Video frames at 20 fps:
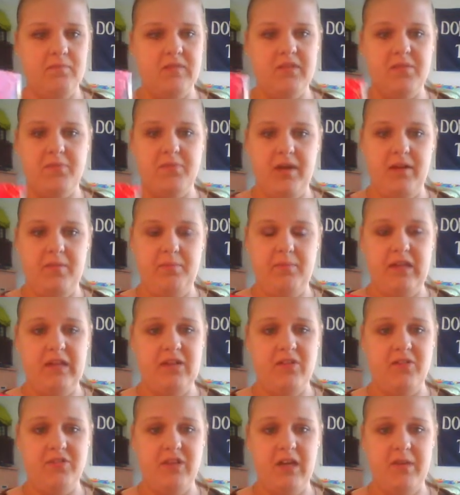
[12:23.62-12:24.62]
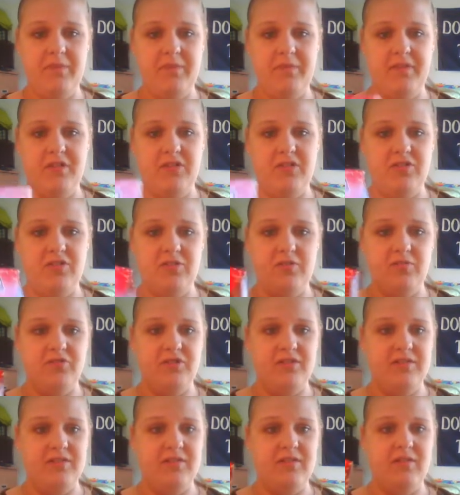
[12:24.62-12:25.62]
some kind of meat on top of it too.
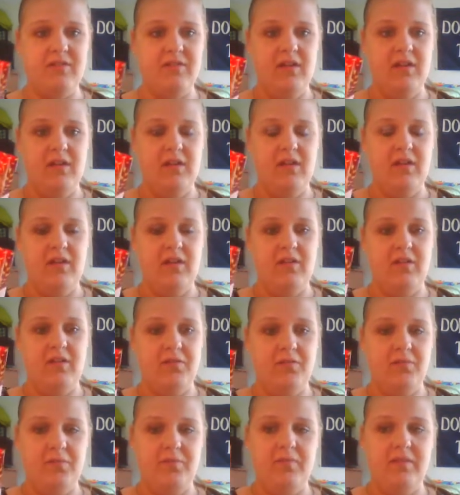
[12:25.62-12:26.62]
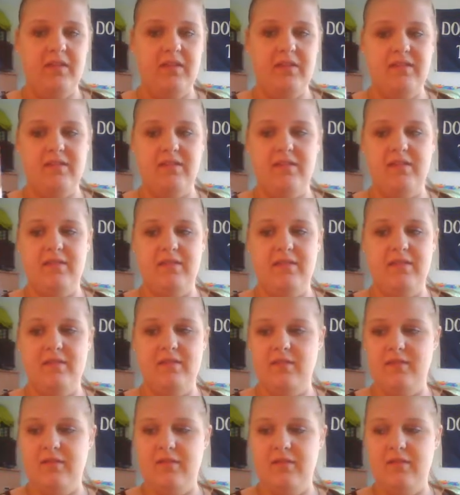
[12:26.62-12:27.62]
Just, you know, this
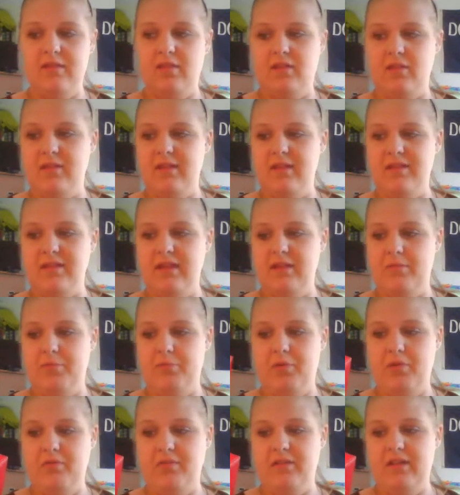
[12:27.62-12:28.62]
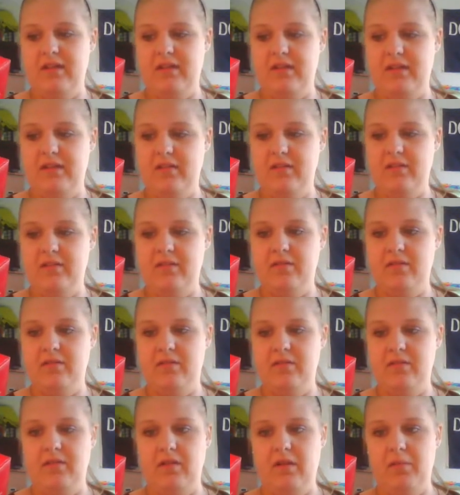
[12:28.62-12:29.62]
doesn't have protein,
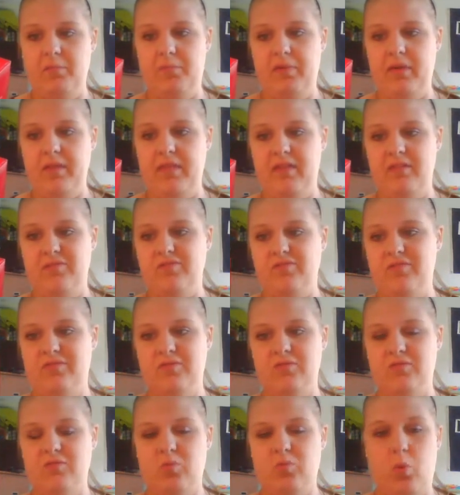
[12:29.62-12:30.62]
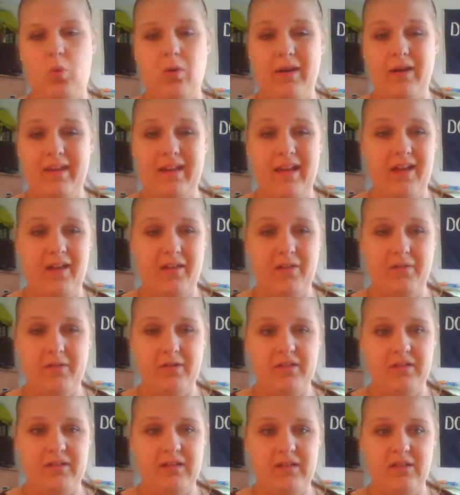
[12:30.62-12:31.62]
but they're 20
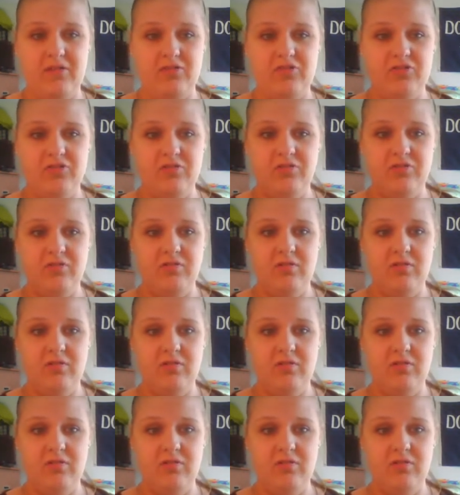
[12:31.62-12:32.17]
calories each.